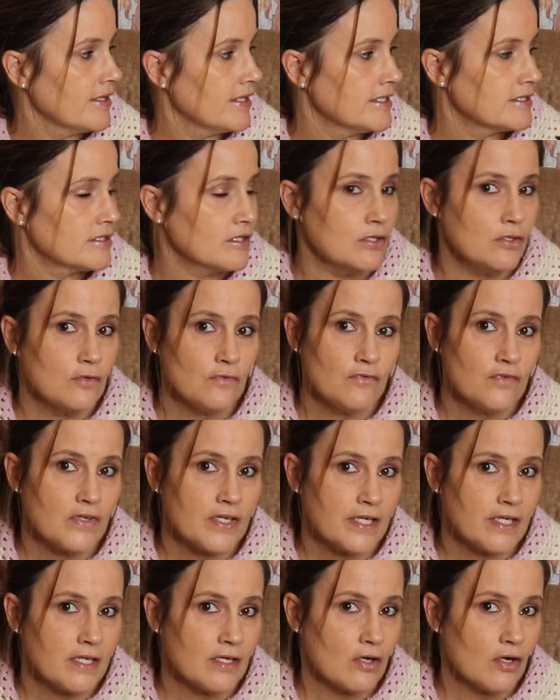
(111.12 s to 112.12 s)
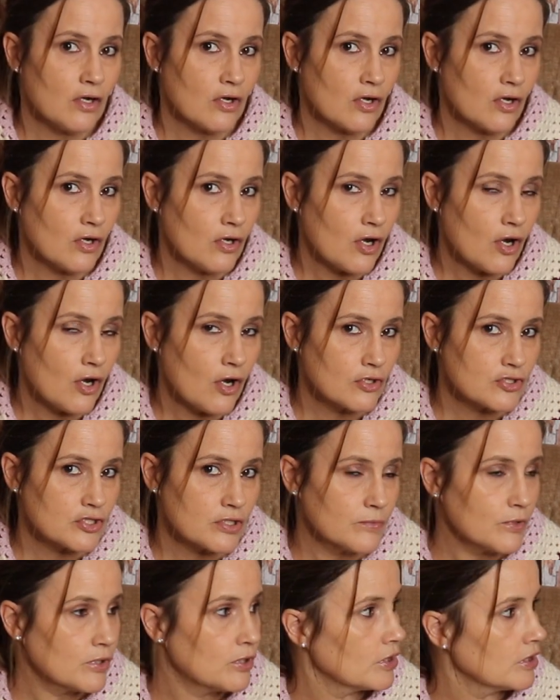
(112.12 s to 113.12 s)
these lovely
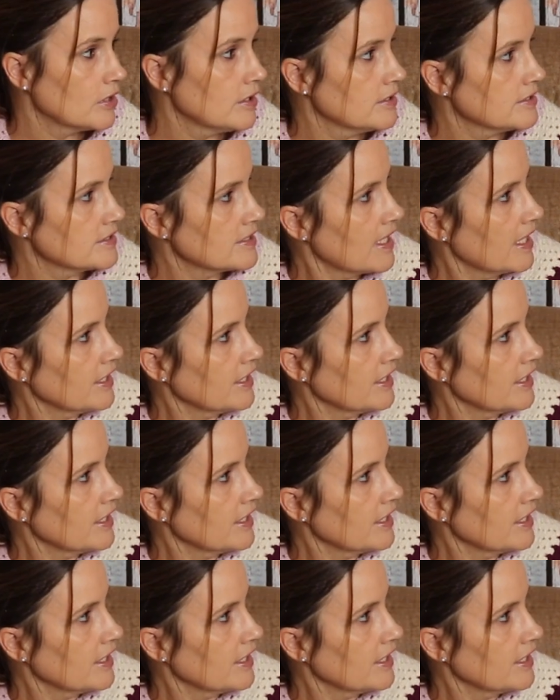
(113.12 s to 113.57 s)
autumn colours.